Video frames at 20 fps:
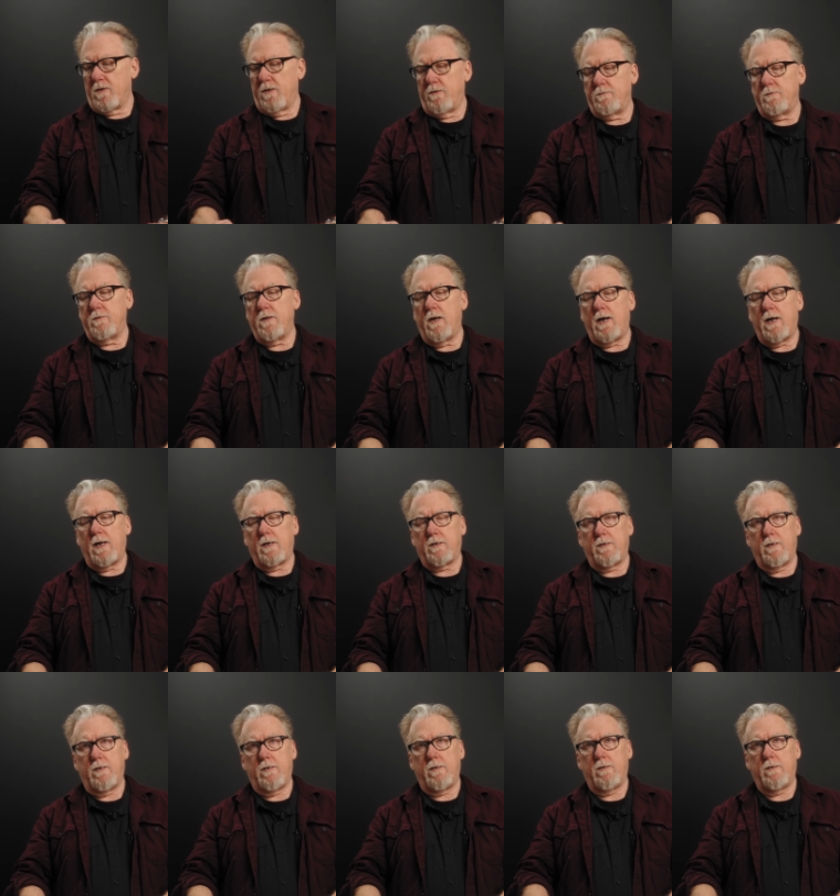not
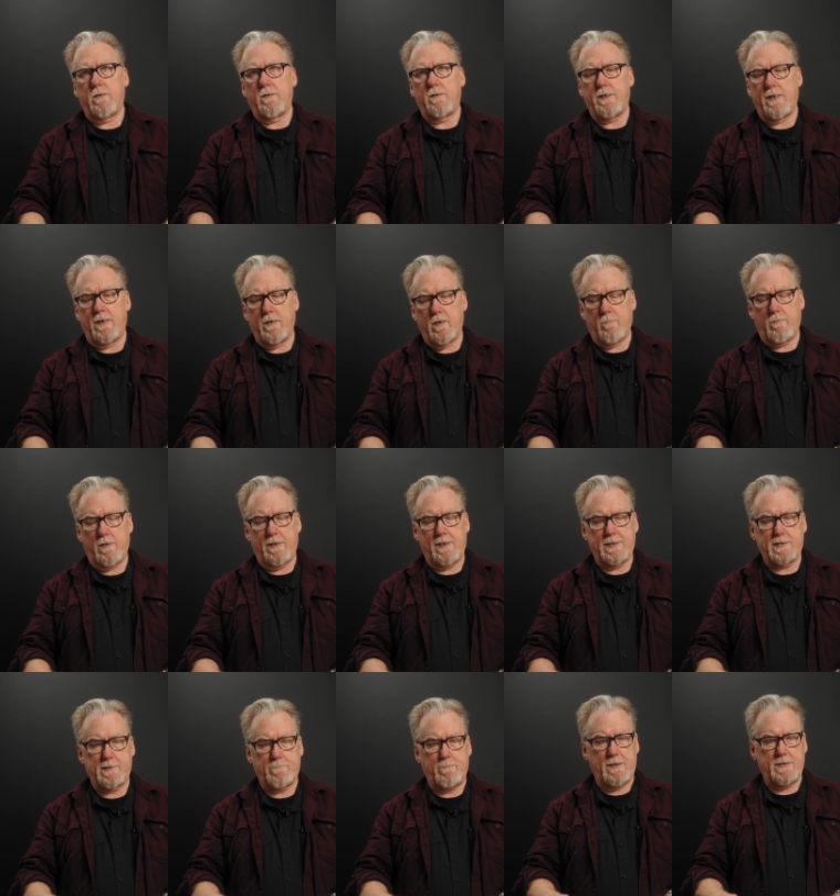terribly
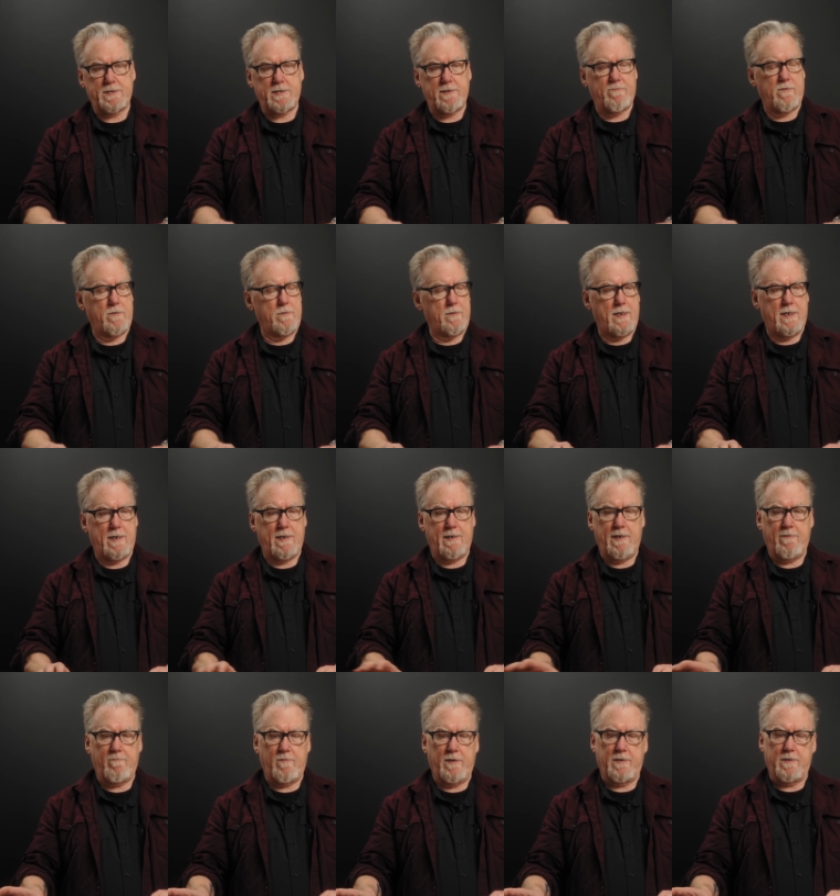expensive. They're not
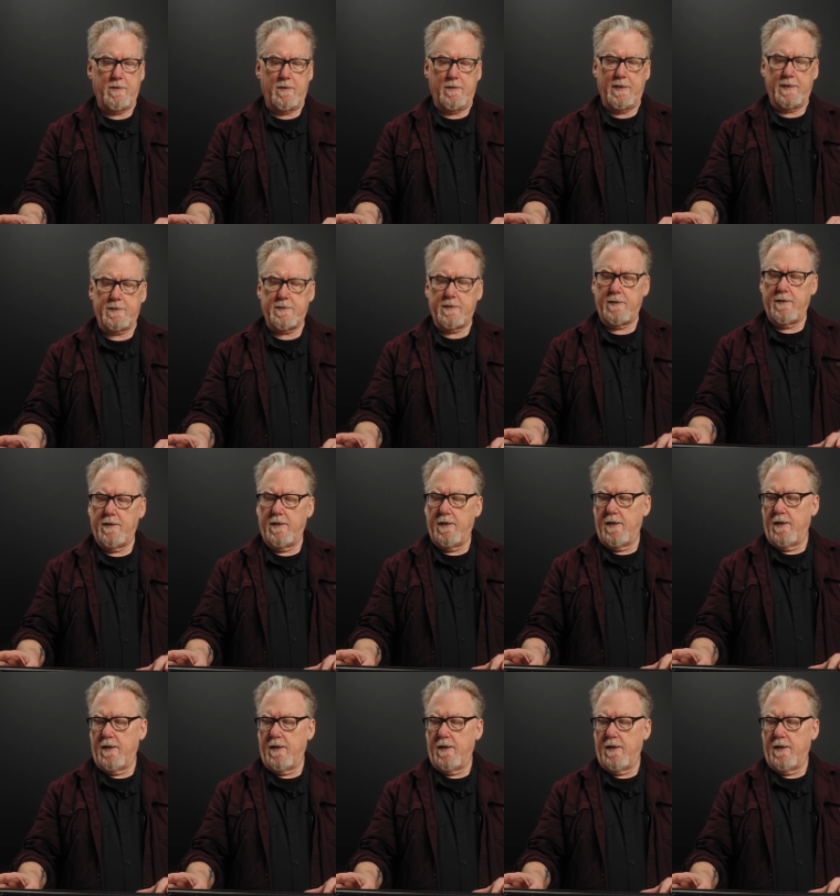heavily collected.